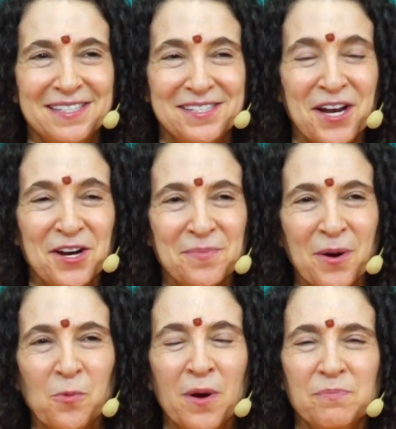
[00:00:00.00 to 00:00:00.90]
It's not
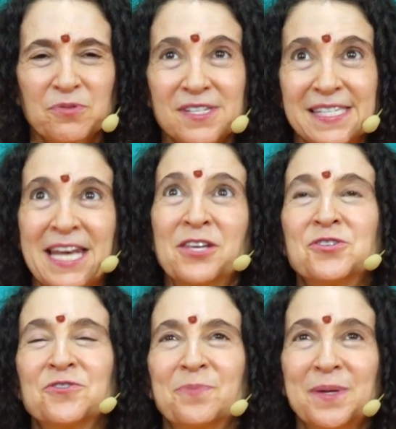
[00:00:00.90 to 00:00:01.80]
about what
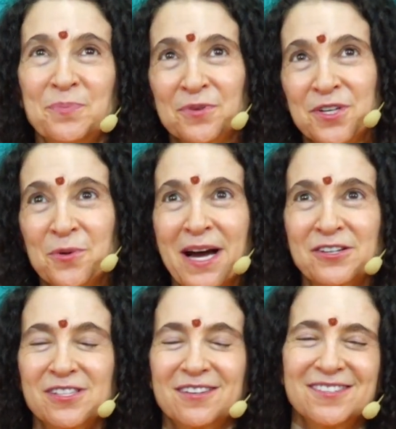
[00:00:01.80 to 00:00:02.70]
percentage of people you
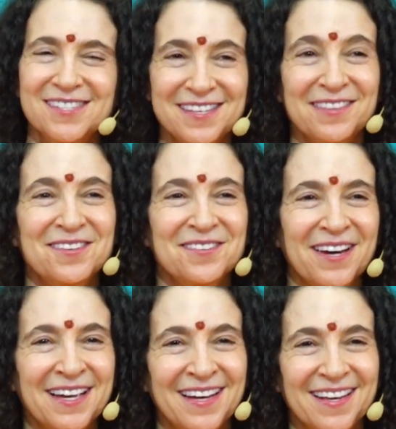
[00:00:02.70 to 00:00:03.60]
actually could see the
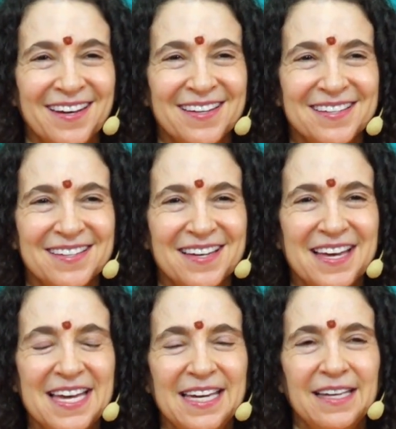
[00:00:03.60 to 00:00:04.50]
divine in.
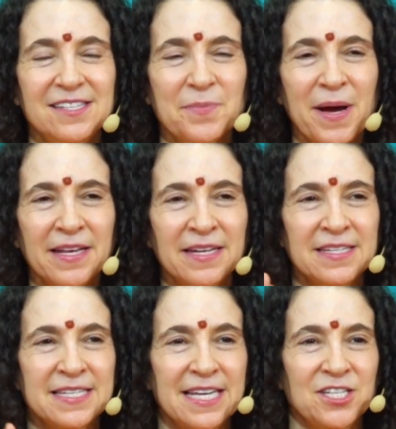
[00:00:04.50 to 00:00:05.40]
It's about an
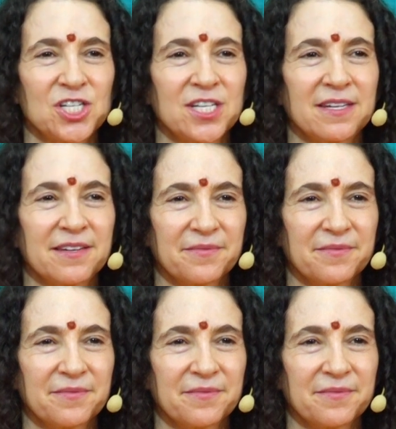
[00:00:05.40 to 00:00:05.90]
intention.